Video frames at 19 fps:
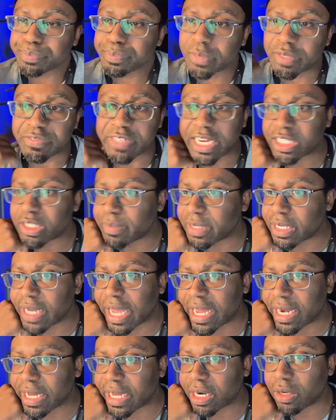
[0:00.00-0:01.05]
Takes me a
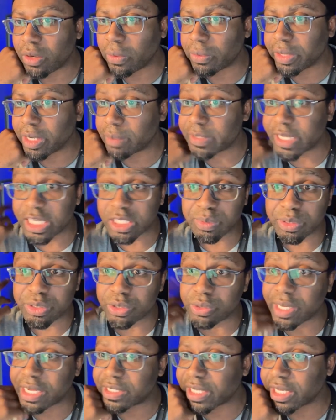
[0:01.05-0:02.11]
day to get a hold of them. Takes me
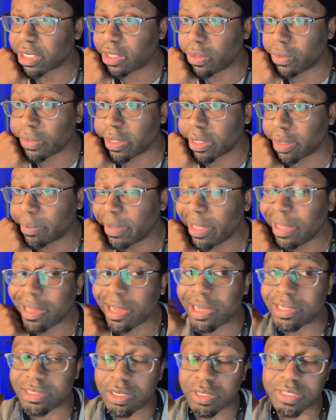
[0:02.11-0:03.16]
2 days to get a hold of them.
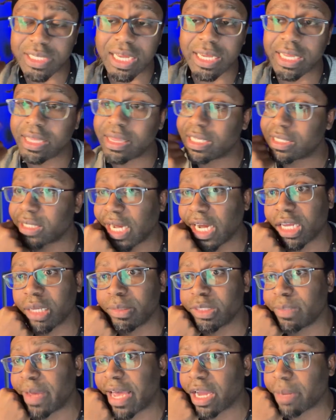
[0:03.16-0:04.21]
As long as I can get these
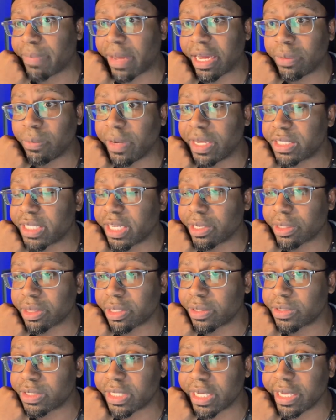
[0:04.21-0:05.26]
documents back by Wednesday or
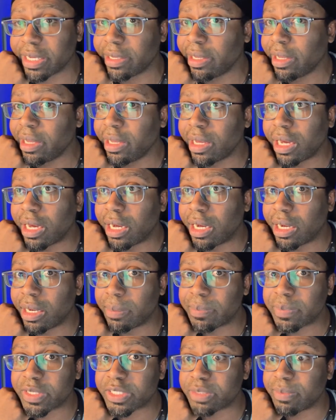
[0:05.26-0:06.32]
Thursday,
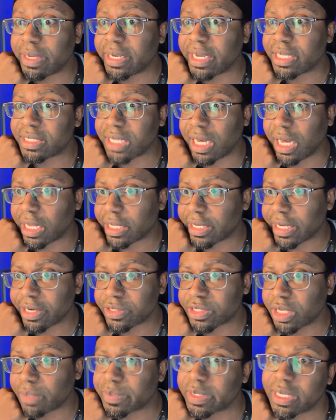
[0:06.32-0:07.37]
because Monday's a holiday or
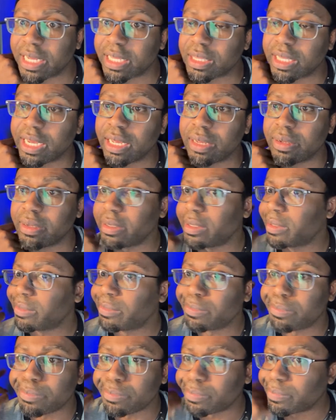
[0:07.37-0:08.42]
something like that.
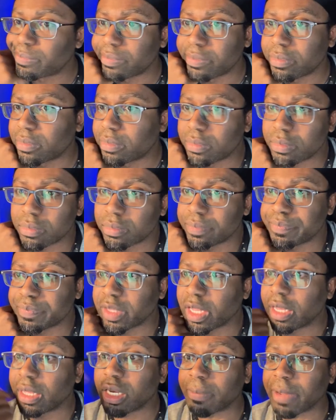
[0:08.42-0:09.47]

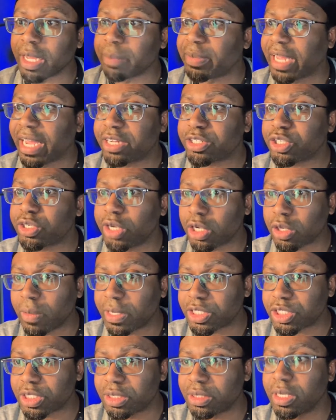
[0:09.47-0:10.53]
Anyway, but answering your
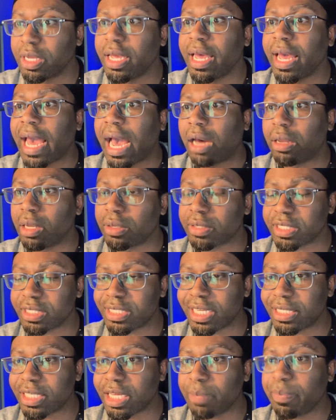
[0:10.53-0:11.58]
question, how long does it
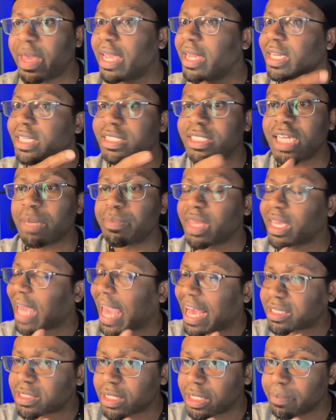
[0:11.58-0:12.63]
take to get paid? It's the same thing.
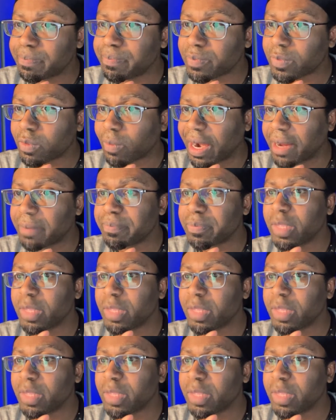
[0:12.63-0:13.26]
Ask them, right?